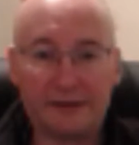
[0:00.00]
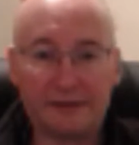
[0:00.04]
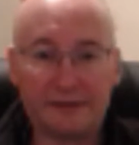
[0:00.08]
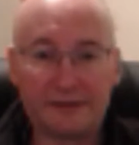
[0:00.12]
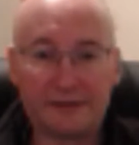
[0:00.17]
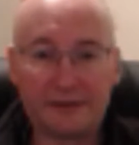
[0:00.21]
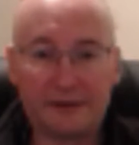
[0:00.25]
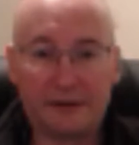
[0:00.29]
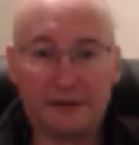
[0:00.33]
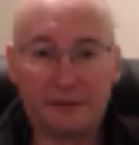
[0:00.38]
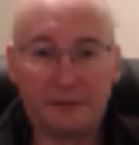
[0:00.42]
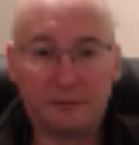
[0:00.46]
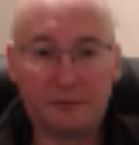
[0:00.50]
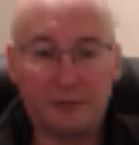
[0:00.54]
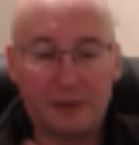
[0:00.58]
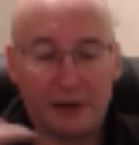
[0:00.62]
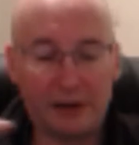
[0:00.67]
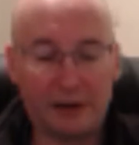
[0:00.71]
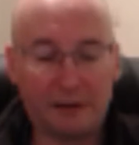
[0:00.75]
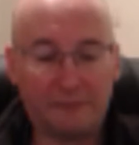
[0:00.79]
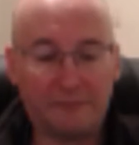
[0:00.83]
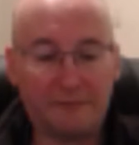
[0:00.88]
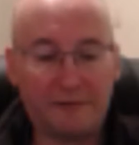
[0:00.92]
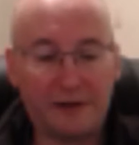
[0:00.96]
So when
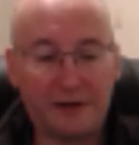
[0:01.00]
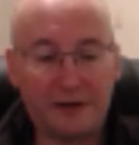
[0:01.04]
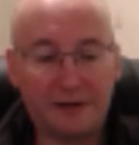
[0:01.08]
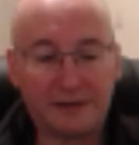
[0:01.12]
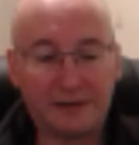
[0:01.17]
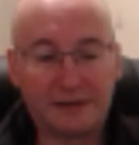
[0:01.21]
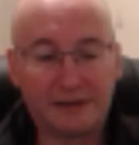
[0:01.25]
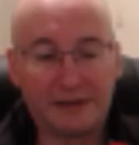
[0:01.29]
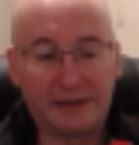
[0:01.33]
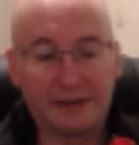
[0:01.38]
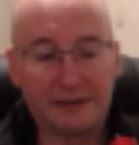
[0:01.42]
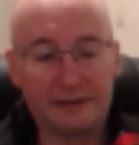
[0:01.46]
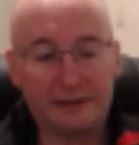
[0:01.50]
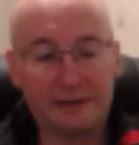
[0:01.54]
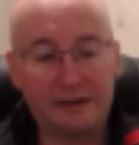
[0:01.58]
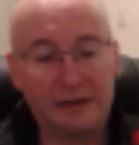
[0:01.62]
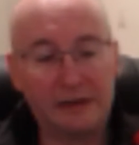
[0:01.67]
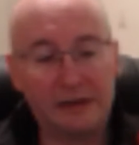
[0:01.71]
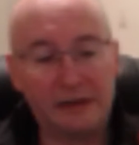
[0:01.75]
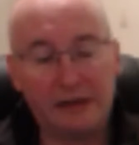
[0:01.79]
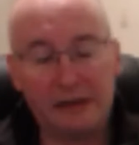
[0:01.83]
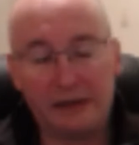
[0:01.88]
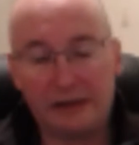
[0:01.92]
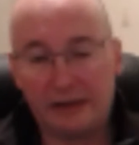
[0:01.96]
I'm focusing
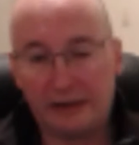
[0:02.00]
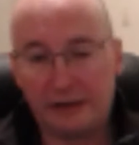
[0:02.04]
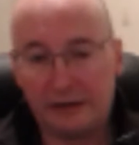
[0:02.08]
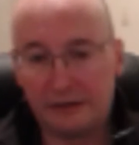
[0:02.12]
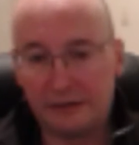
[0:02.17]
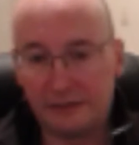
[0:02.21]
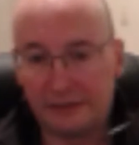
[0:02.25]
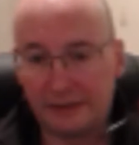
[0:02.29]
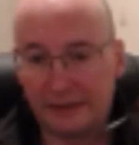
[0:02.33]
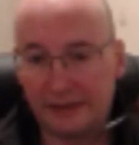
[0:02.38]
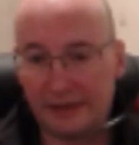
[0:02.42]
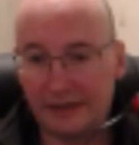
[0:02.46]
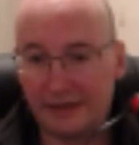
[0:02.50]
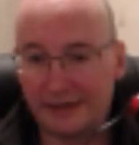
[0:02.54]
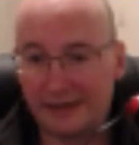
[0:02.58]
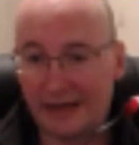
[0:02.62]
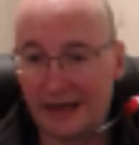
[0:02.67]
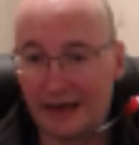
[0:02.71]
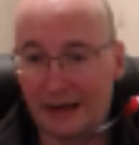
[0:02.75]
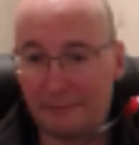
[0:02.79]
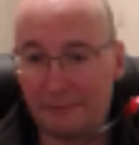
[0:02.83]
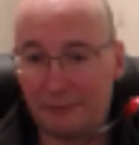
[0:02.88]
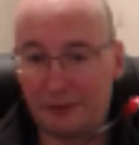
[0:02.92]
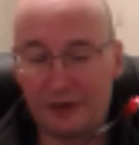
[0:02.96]
using this
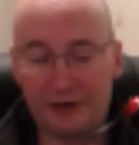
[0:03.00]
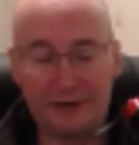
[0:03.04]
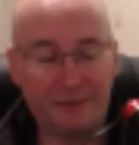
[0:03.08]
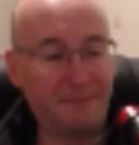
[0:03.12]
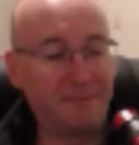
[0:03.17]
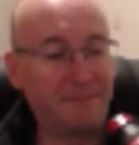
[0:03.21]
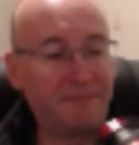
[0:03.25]
camera,